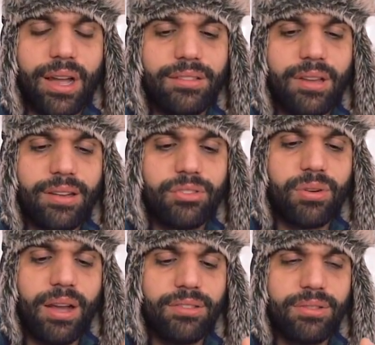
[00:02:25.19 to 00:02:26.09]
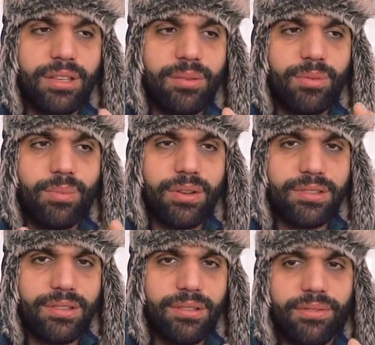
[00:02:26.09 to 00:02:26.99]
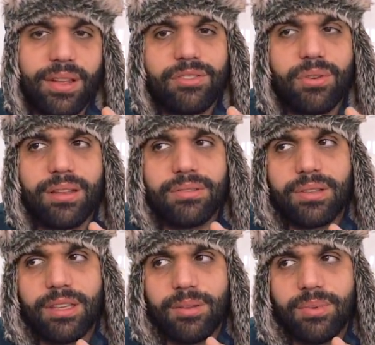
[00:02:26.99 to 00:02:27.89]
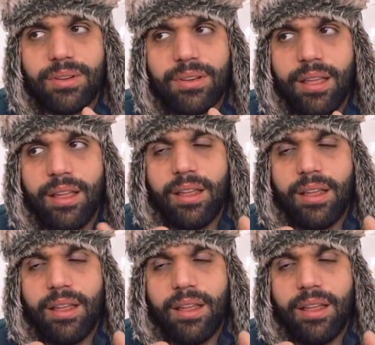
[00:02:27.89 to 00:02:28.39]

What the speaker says: I try to keep it positive. I try to keep it